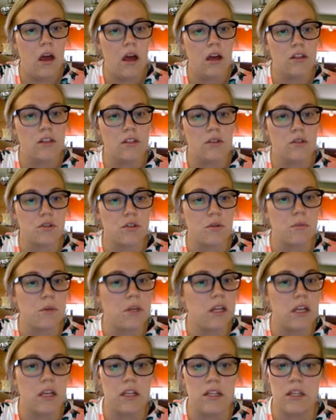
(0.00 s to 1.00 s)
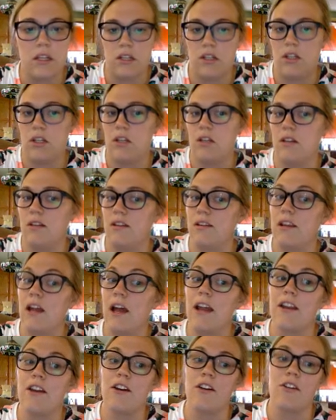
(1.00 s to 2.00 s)
Social media addiction.
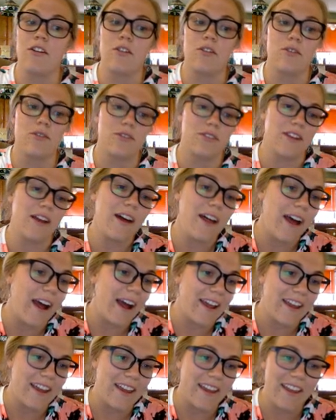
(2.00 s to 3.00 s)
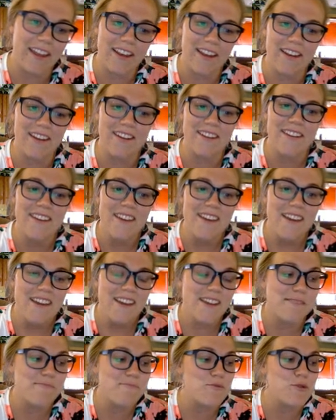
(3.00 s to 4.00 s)
I know that I get
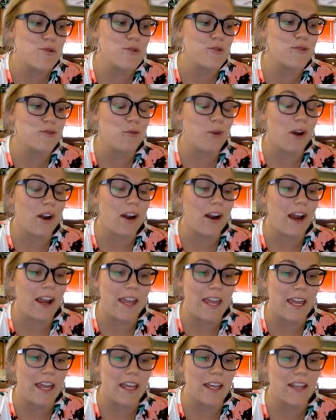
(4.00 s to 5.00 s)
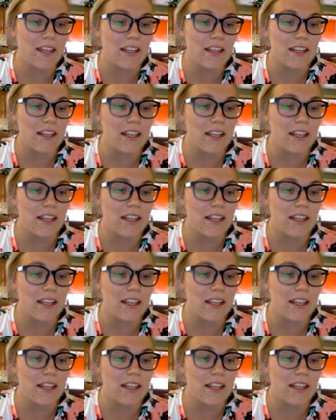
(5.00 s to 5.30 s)
in moods where I can't,